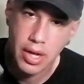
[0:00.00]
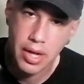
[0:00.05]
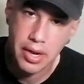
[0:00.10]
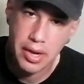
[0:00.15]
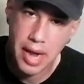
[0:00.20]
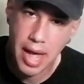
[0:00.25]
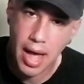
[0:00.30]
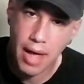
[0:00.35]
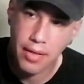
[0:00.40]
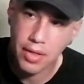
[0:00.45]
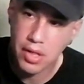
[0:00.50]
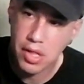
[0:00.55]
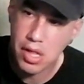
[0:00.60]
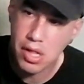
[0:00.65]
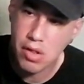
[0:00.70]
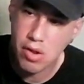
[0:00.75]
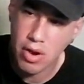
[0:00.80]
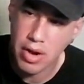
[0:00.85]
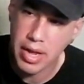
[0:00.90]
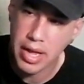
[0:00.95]
Now, this
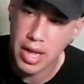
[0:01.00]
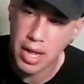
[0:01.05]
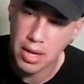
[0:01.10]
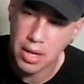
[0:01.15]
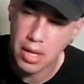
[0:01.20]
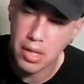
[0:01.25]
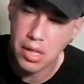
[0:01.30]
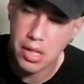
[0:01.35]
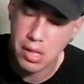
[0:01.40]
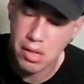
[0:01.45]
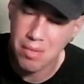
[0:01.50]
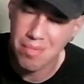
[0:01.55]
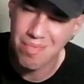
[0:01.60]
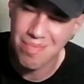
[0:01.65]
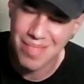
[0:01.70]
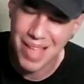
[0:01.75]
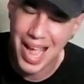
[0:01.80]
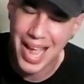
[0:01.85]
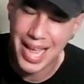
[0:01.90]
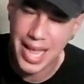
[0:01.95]
is starting to get
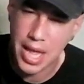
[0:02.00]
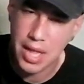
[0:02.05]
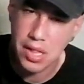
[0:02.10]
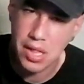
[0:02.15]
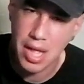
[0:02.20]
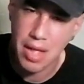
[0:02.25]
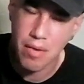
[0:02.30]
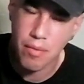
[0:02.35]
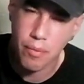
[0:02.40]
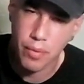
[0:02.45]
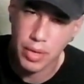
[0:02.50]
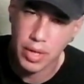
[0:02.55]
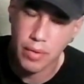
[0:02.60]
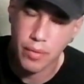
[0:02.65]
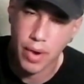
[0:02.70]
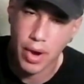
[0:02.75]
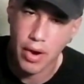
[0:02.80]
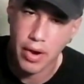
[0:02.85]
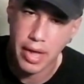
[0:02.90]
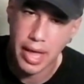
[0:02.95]
I can't say a
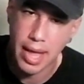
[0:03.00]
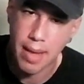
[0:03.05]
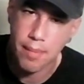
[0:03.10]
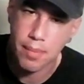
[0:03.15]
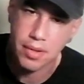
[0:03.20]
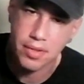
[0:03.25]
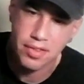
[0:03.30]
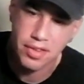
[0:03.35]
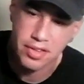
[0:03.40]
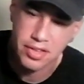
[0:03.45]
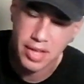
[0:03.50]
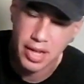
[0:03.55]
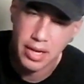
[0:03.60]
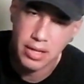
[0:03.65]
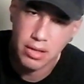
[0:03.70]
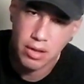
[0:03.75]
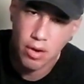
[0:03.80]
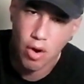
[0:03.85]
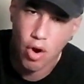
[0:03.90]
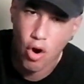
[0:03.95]
really rare game, but it's just
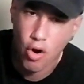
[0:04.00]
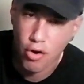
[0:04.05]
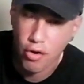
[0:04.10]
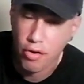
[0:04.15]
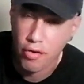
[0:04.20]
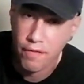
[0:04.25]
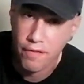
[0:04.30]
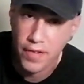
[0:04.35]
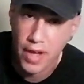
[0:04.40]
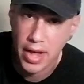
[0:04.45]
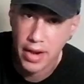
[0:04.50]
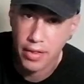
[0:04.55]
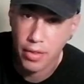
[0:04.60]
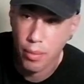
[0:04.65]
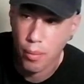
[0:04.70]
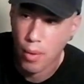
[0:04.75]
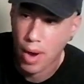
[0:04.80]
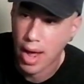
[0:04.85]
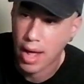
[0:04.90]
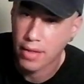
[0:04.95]
getting a little harder to find in
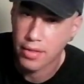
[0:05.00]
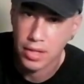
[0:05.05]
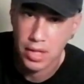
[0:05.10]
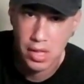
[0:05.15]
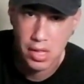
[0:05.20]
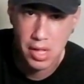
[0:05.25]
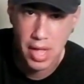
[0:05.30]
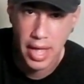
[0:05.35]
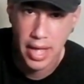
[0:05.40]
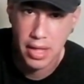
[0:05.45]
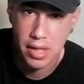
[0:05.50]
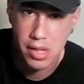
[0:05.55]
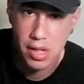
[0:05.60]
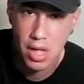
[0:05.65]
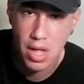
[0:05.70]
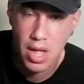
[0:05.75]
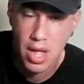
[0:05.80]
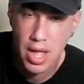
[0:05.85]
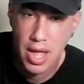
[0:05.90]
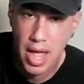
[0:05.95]
the wild these days.
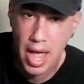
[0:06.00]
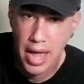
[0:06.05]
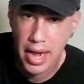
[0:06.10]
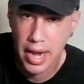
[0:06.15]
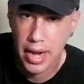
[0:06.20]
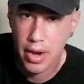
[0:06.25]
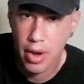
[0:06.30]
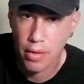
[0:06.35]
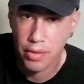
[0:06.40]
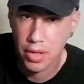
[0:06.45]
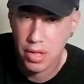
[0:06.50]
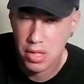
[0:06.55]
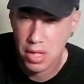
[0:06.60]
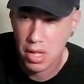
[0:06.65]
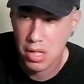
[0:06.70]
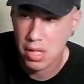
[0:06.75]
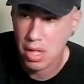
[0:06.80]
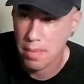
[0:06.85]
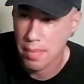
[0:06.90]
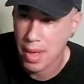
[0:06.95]
And I know this
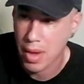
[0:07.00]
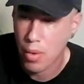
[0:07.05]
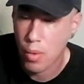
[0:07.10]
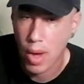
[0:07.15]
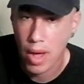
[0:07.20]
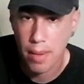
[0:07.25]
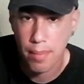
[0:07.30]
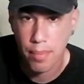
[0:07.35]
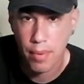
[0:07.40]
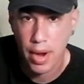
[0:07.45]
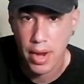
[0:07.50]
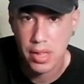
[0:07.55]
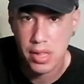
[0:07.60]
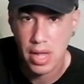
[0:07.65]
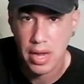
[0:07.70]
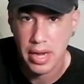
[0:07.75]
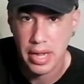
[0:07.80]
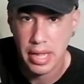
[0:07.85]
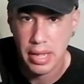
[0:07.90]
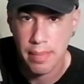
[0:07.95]
does command quite a price
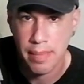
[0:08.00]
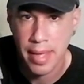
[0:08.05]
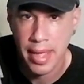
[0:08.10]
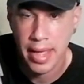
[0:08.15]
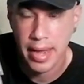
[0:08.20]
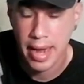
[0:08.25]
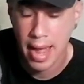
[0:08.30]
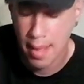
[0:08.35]
on eBay and